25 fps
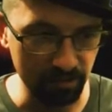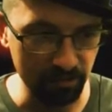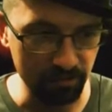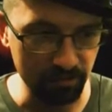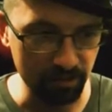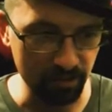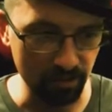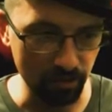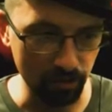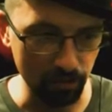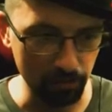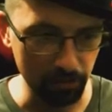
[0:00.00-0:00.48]

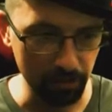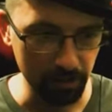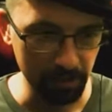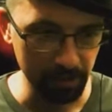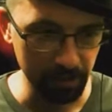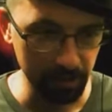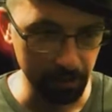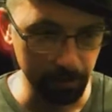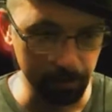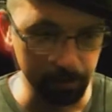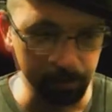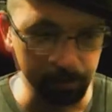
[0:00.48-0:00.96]
So
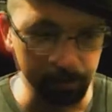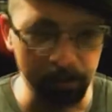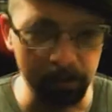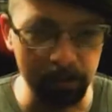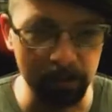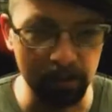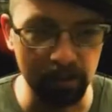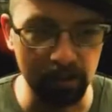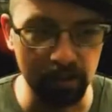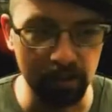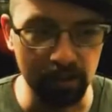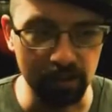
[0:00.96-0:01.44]

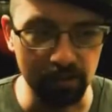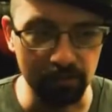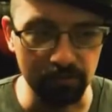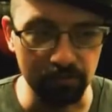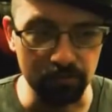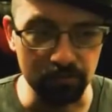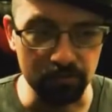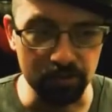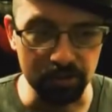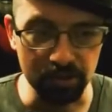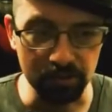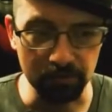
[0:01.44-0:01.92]
from
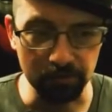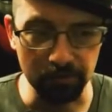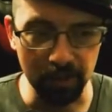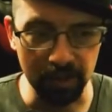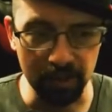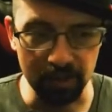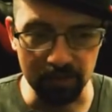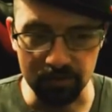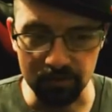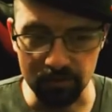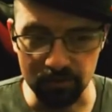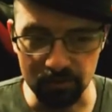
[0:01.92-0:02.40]
Shield
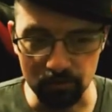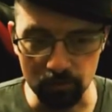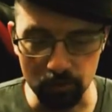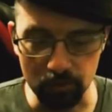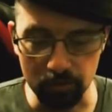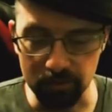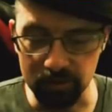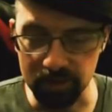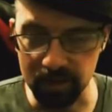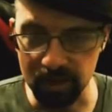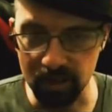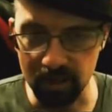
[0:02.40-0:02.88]
Bash or Sweep
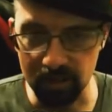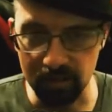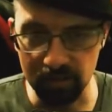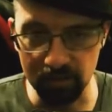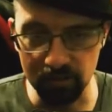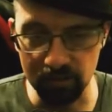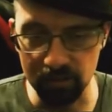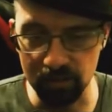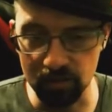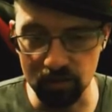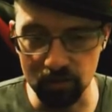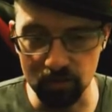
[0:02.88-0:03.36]
Attack, you
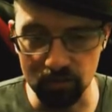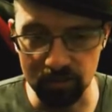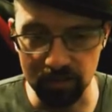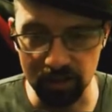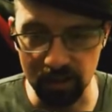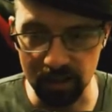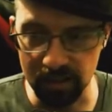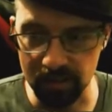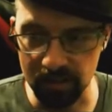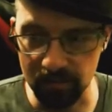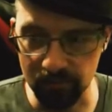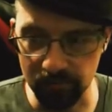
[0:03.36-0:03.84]
could use
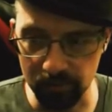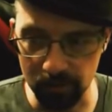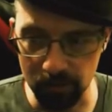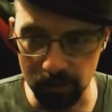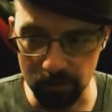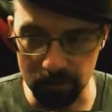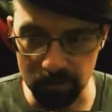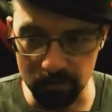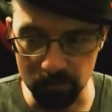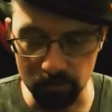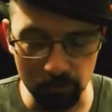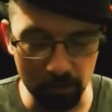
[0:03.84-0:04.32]
that to farm
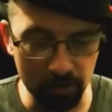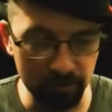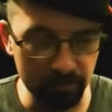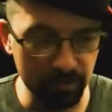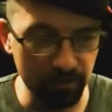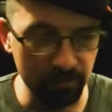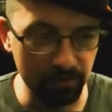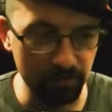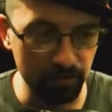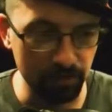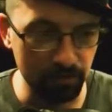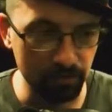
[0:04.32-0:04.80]
some rifts if
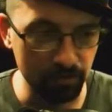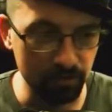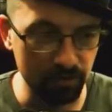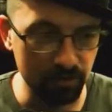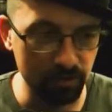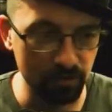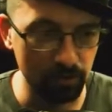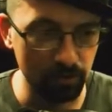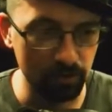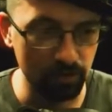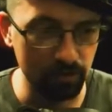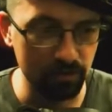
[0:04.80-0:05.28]
you're doing
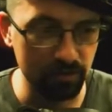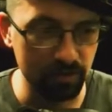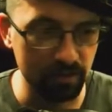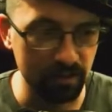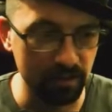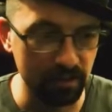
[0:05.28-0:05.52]
solos,